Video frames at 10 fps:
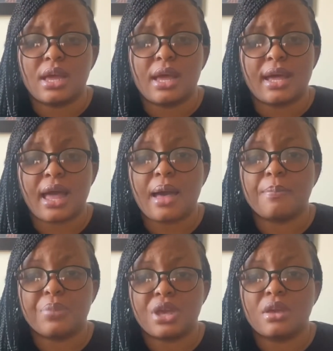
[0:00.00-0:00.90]
can
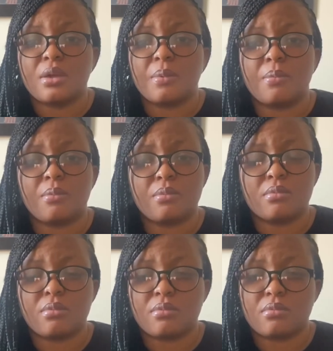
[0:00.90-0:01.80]
be
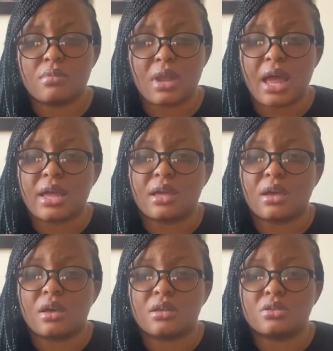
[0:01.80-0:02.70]
like
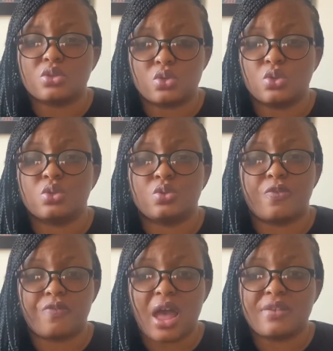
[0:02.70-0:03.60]
2 to
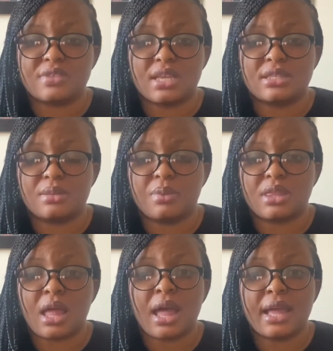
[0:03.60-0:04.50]
5
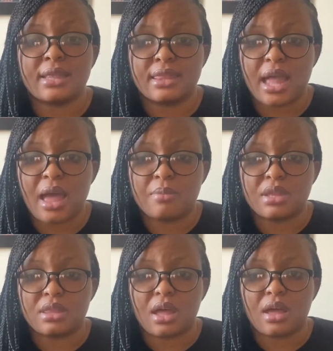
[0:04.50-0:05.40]
centimeters in
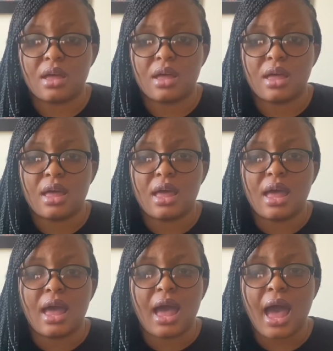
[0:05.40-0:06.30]
diameter
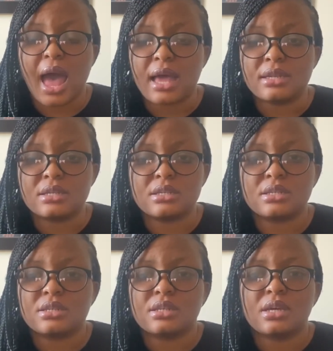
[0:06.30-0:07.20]
and
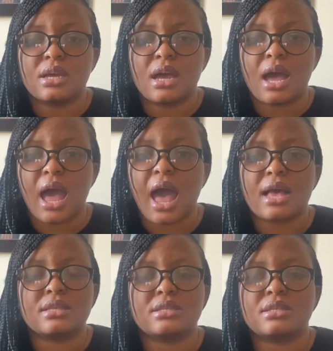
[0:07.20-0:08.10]

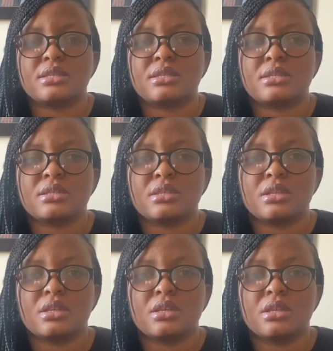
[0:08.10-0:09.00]
has
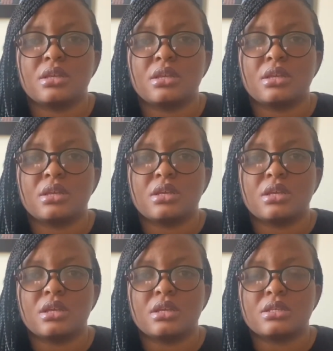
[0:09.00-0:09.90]

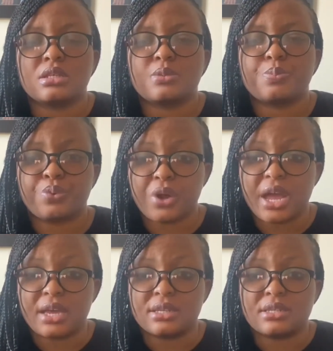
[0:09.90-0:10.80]

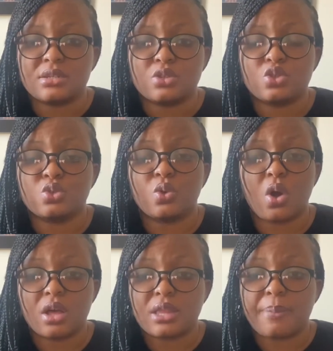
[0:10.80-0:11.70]
spread to
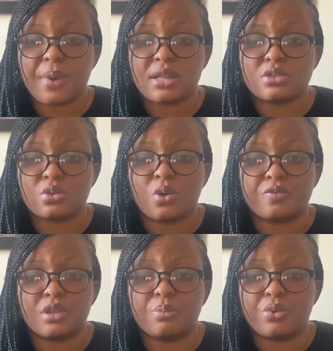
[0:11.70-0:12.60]
other parts of
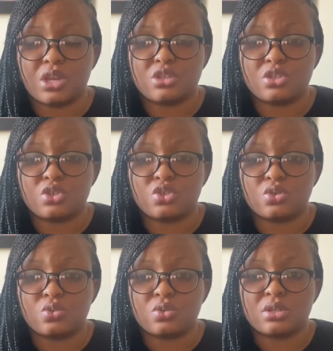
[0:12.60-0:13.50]
the breast
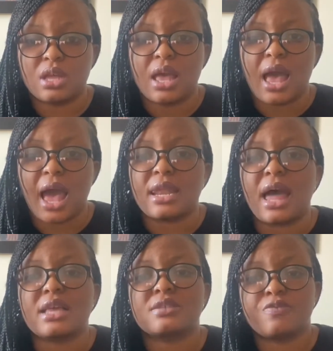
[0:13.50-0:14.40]
tissues and
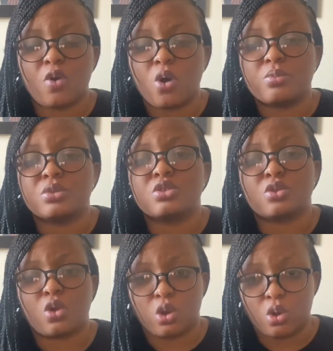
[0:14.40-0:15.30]
has formed
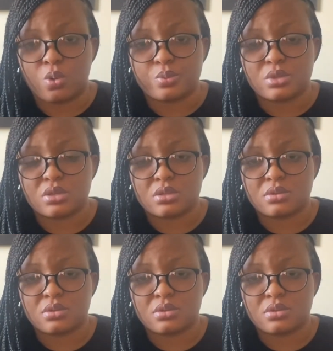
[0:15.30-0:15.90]
clumps.